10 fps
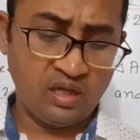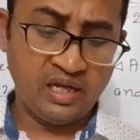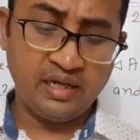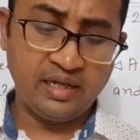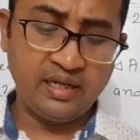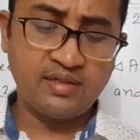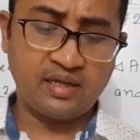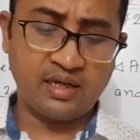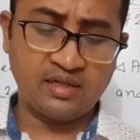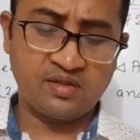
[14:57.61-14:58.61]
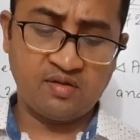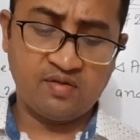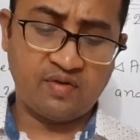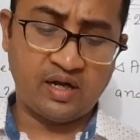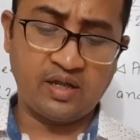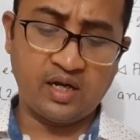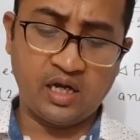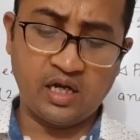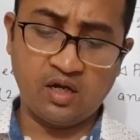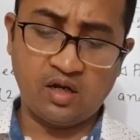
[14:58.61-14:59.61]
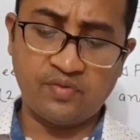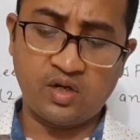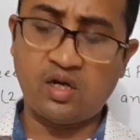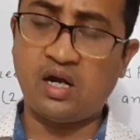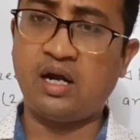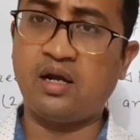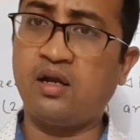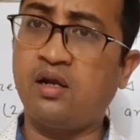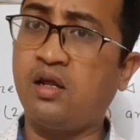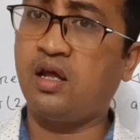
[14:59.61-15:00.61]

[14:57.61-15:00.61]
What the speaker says: In each case, find the area of the triangle